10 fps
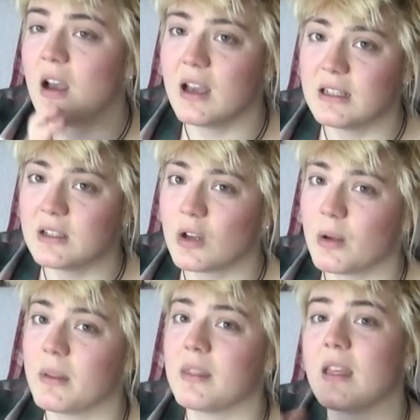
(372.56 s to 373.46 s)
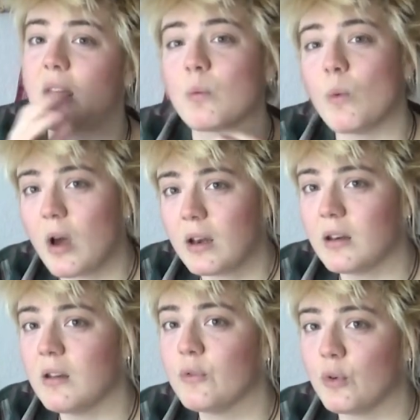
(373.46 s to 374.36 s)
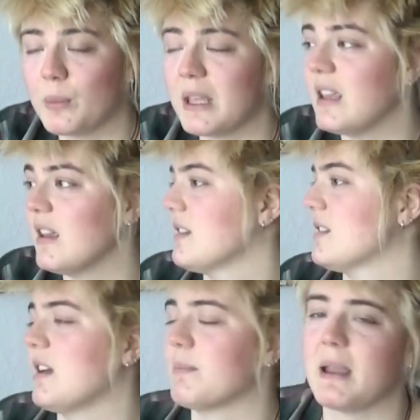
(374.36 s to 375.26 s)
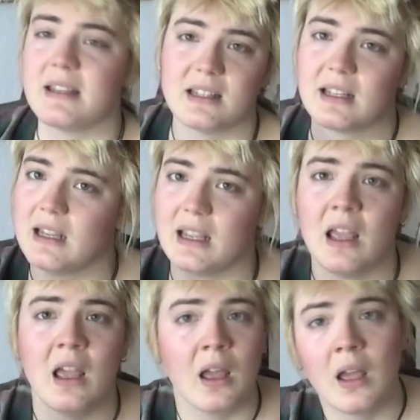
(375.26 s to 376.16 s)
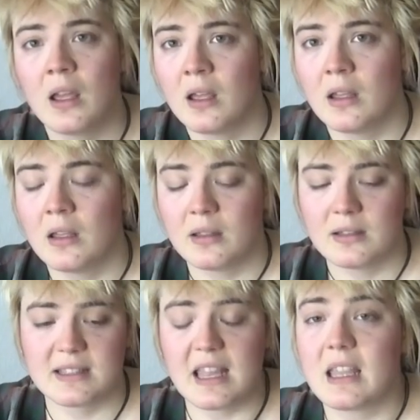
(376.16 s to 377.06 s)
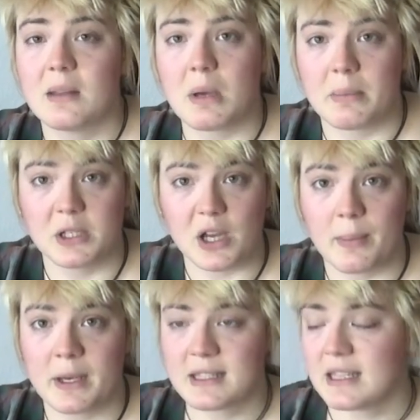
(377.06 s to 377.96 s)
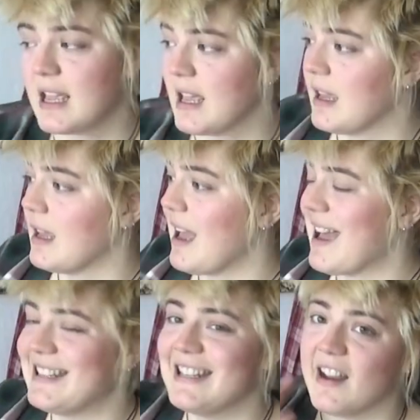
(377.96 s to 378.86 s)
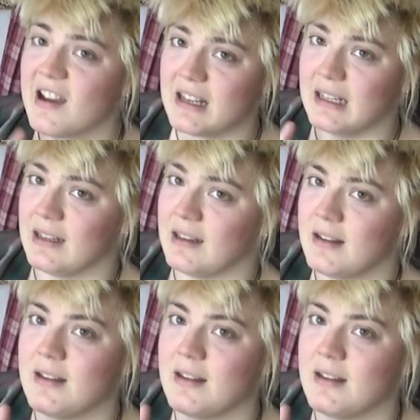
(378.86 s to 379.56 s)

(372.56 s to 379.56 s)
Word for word: I determined that one for me is like basically staying in my pajamas and nine